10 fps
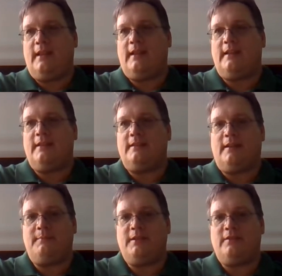and
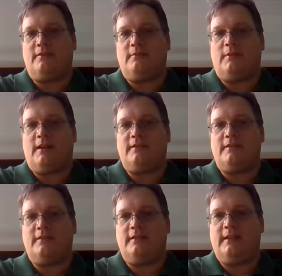be sure to
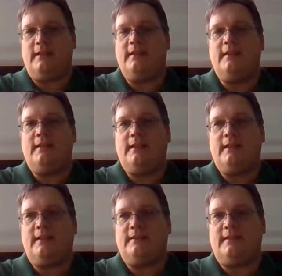watch the
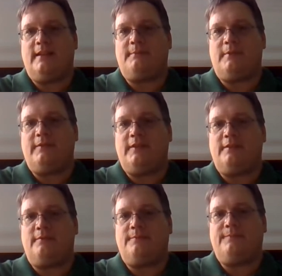exam
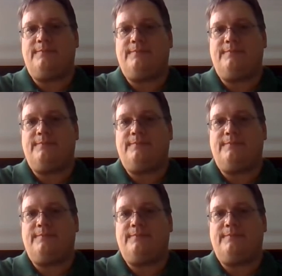review.